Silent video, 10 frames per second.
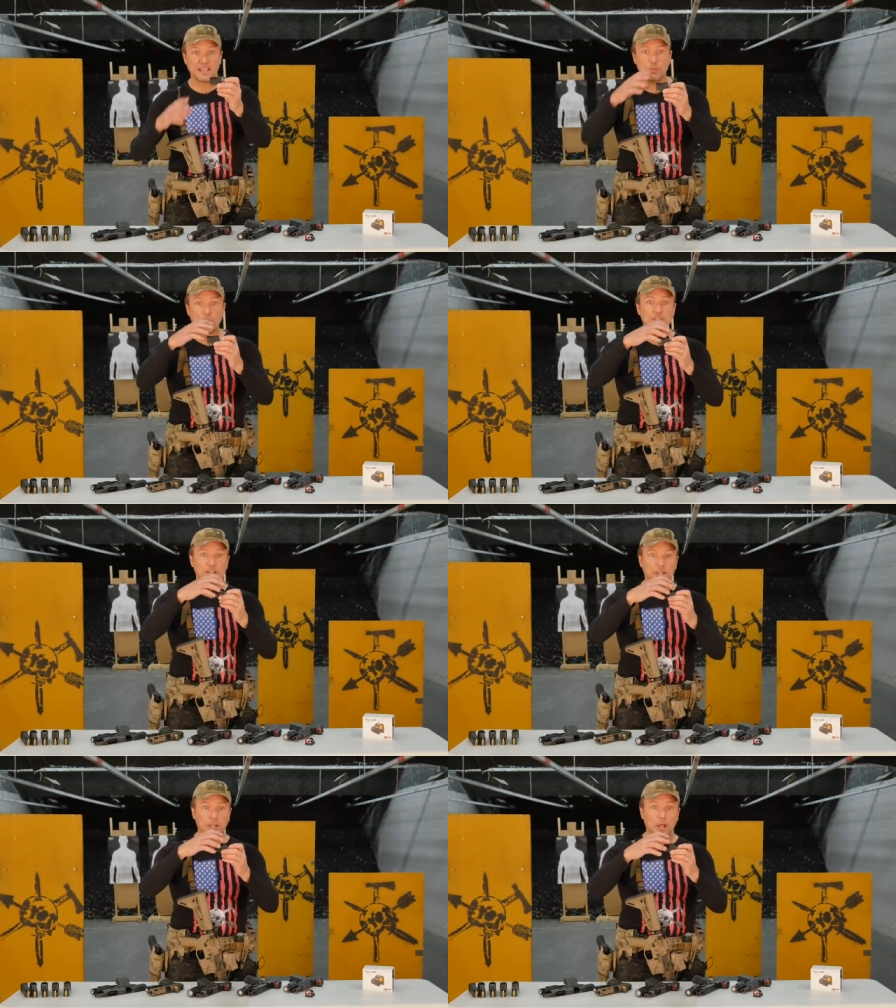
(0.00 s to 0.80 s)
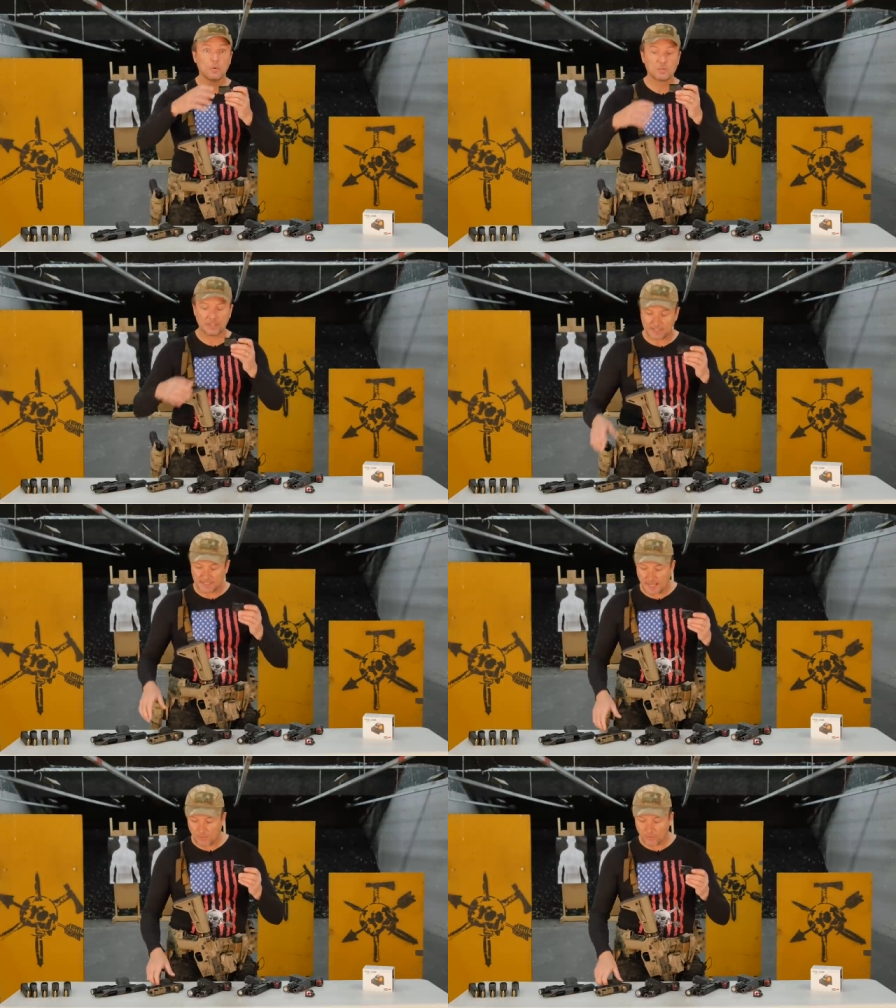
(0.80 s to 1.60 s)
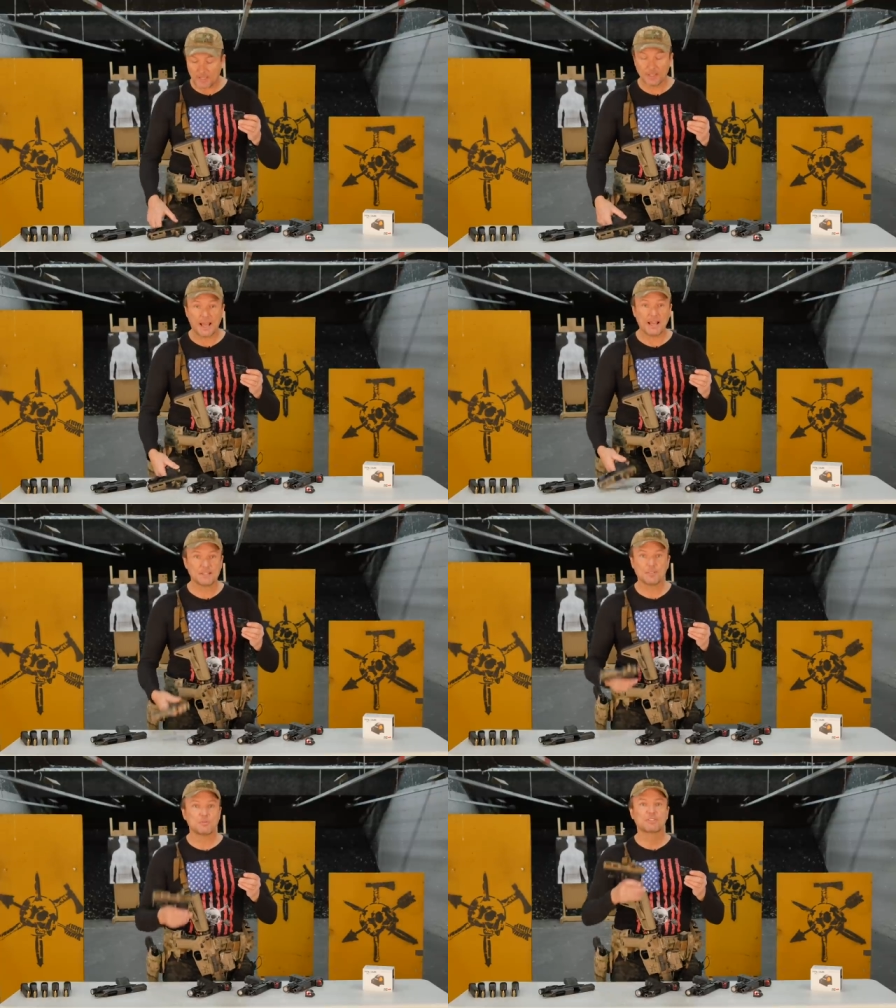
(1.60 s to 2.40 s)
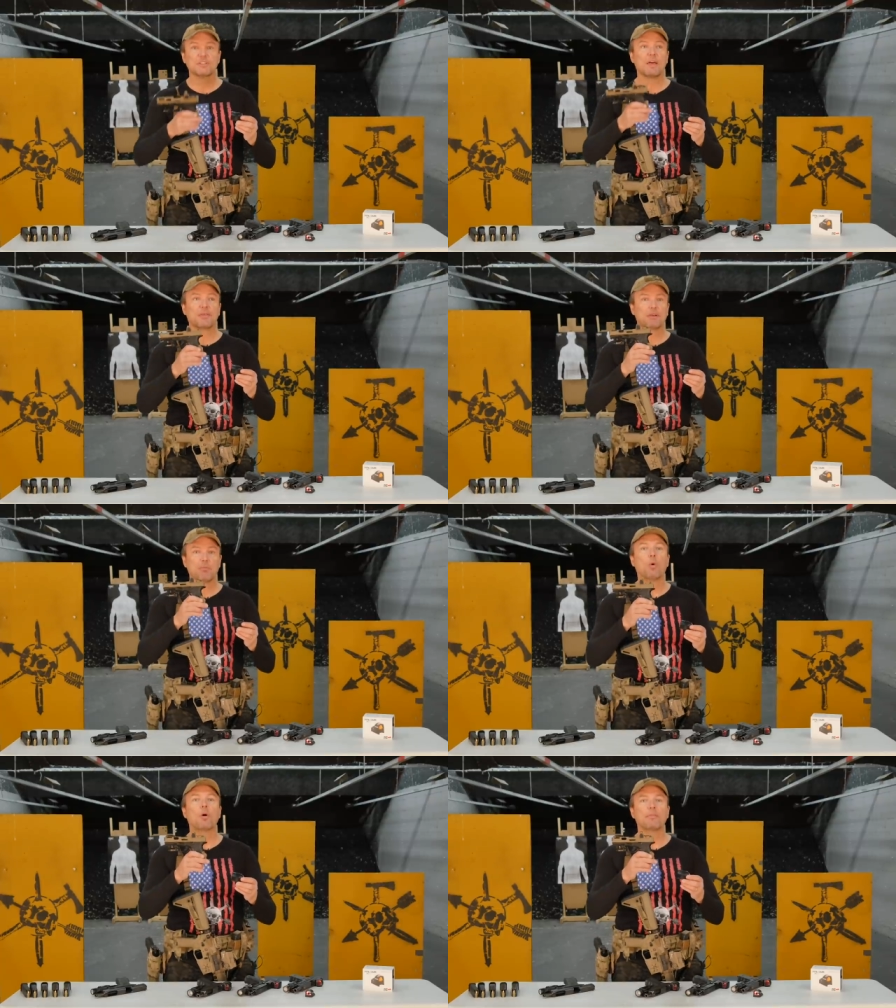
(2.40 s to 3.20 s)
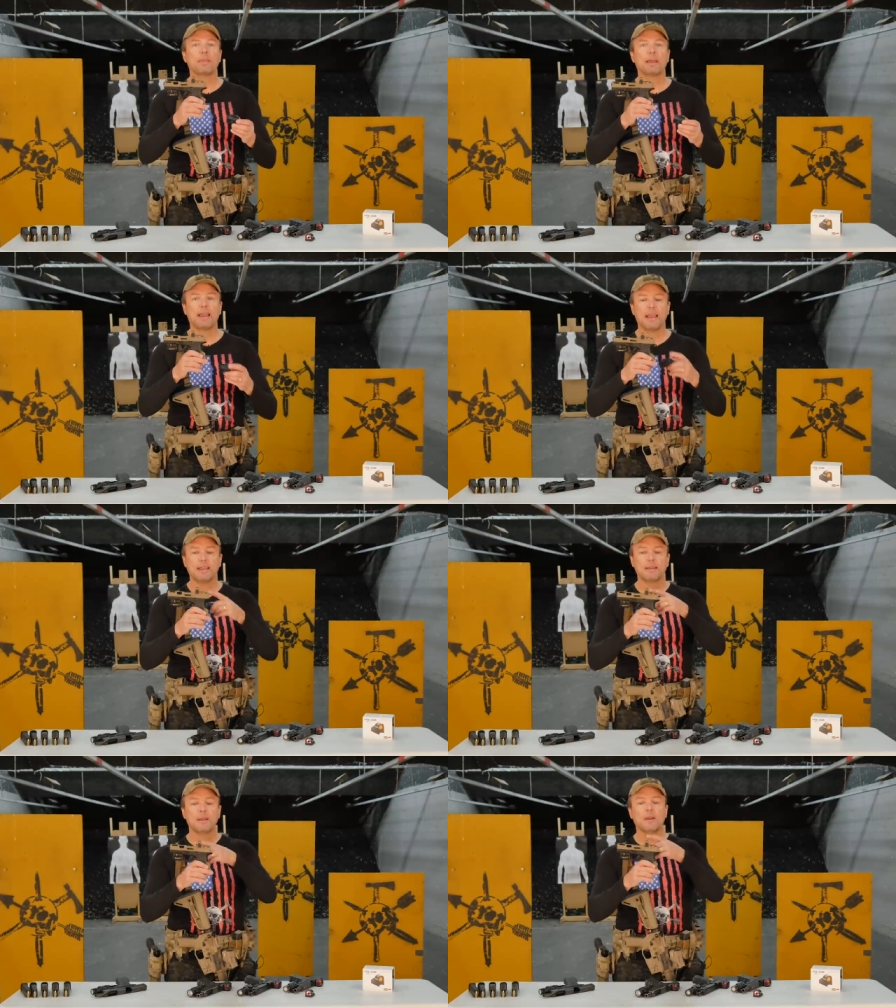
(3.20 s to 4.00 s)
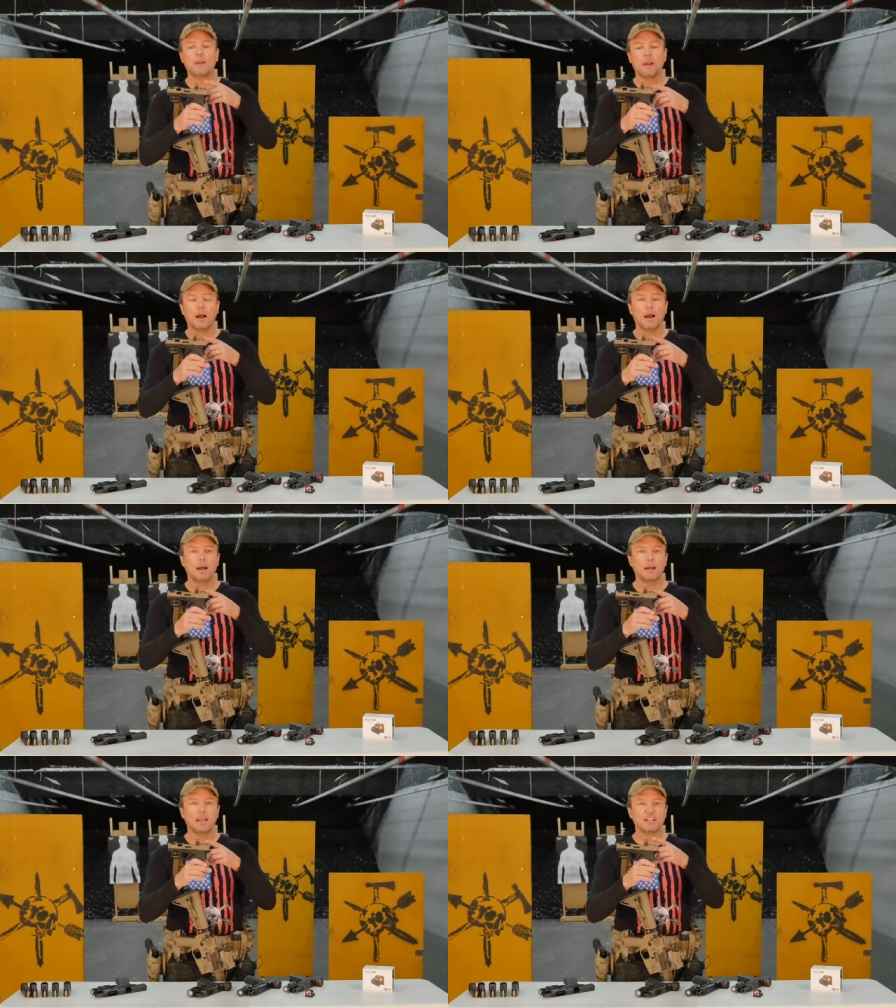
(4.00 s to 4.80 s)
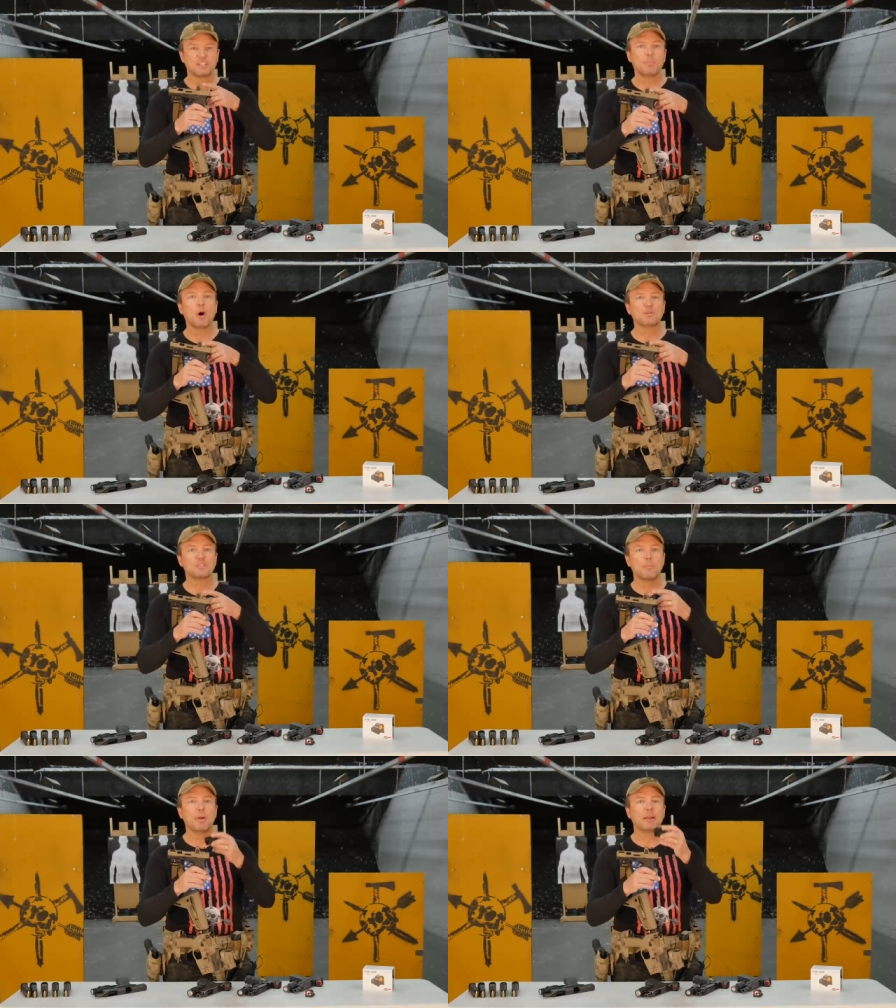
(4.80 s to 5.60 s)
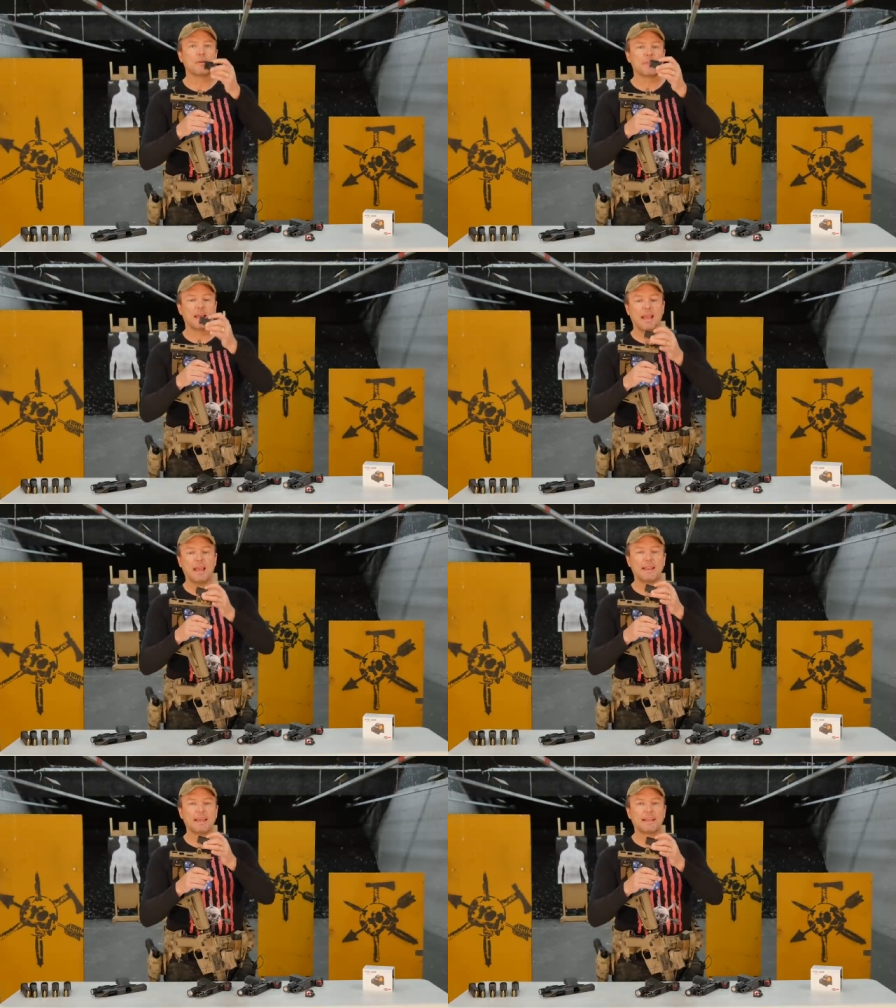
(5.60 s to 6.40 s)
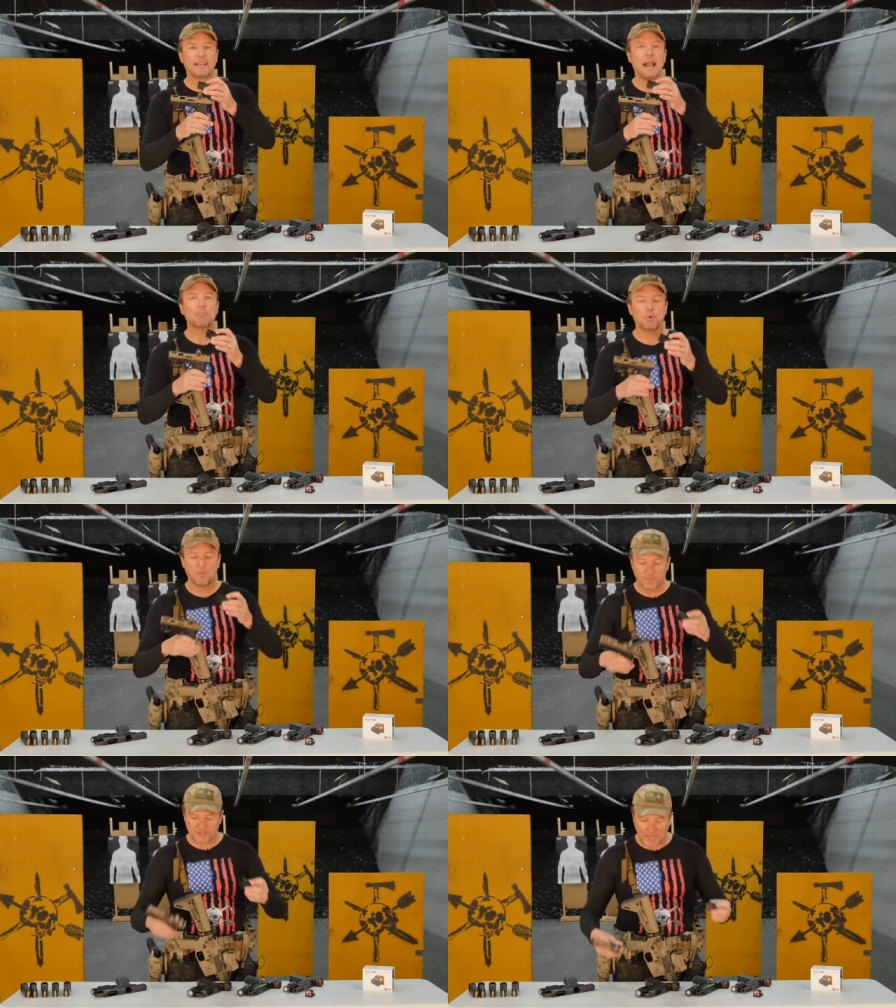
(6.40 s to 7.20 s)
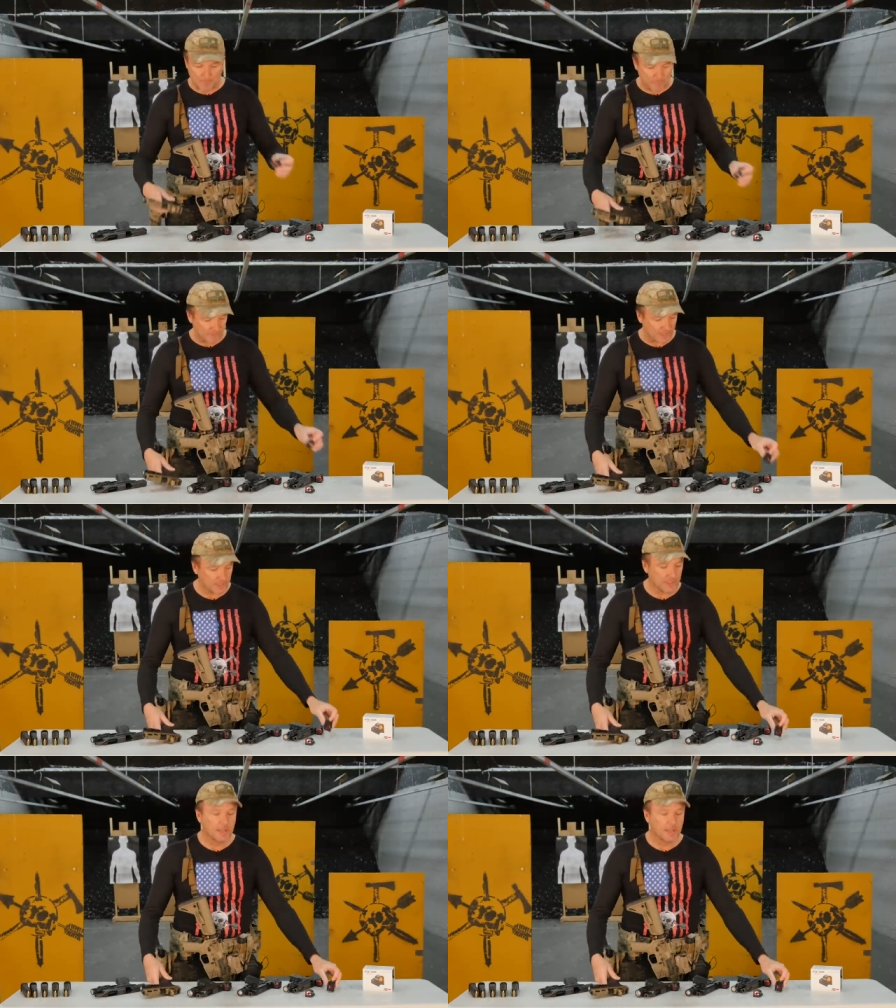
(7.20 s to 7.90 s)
It was enclosed until I realized it was nothing more than a uh, exposed emitter that had a cap over the top of it.